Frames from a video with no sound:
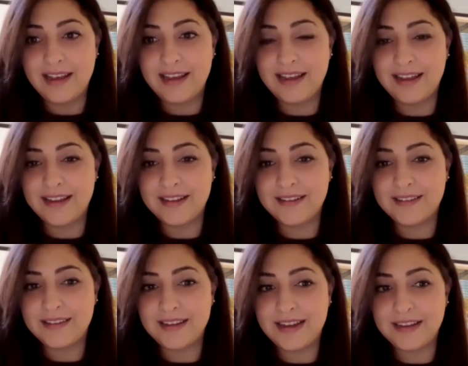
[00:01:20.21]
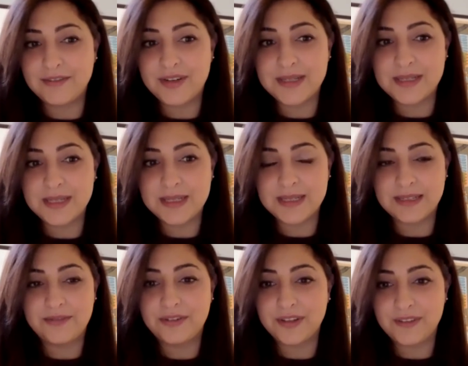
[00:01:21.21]
and addresses a
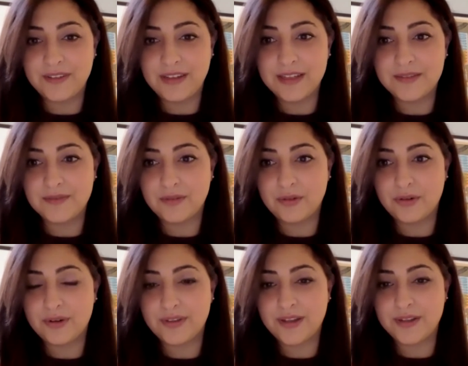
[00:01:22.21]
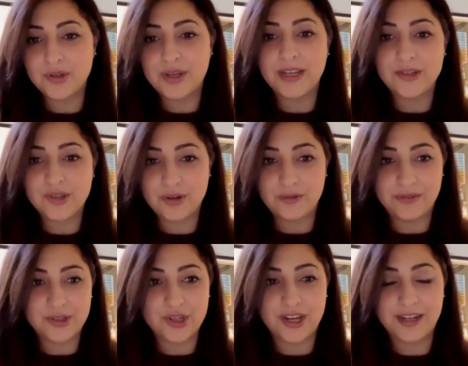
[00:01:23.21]
different need for the education of a
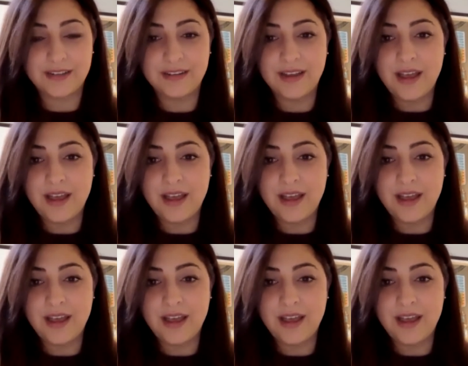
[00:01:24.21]
child.